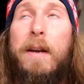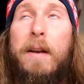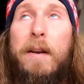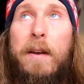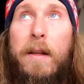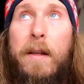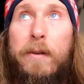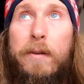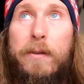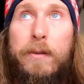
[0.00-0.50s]
In
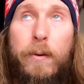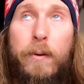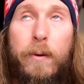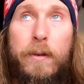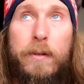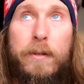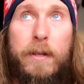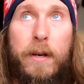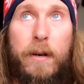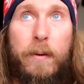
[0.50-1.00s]
another
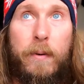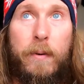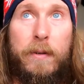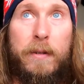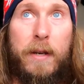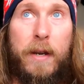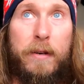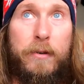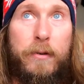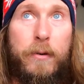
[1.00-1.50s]
source, there
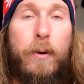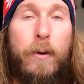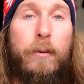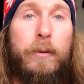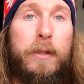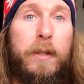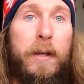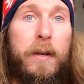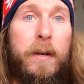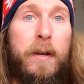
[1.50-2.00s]
was a
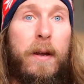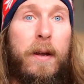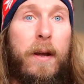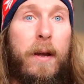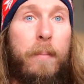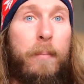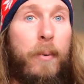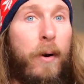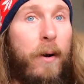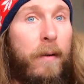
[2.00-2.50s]
Trojan
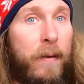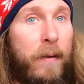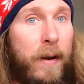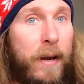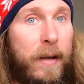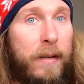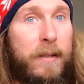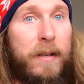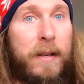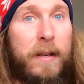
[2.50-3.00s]
uh,
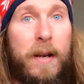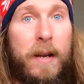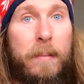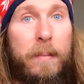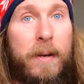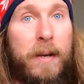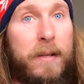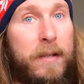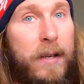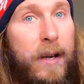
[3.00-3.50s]
prophetess
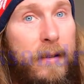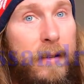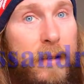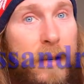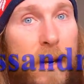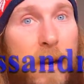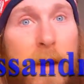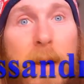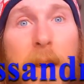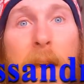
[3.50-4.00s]
named
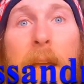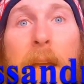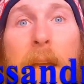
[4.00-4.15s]
Cassandra,